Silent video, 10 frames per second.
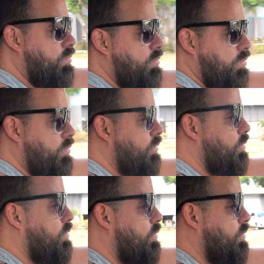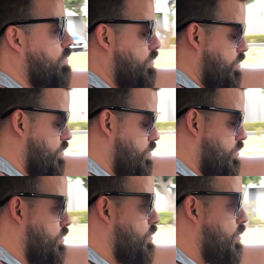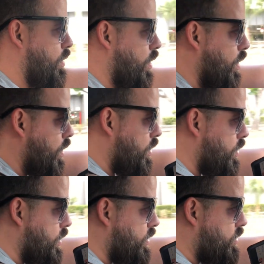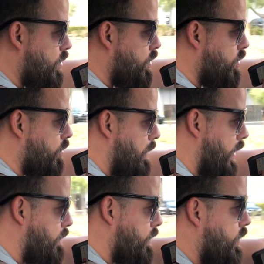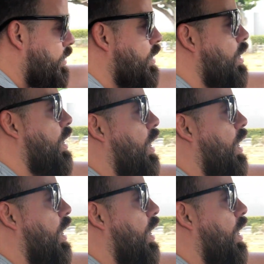Turn right onto Claymore Road. Yes, sir. Or ma'am. It's a